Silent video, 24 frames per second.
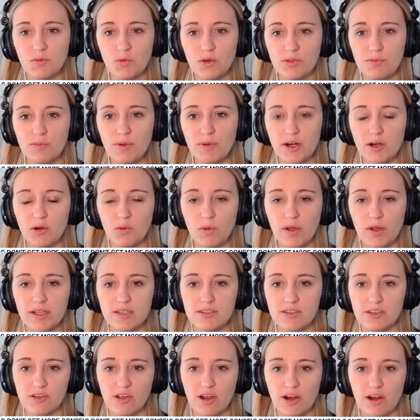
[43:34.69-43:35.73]
with better
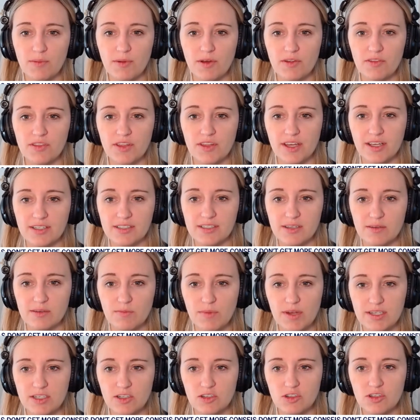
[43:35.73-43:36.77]
ways to talk about things and
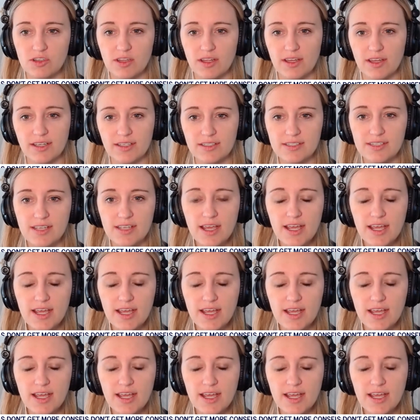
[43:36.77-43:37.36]
message things.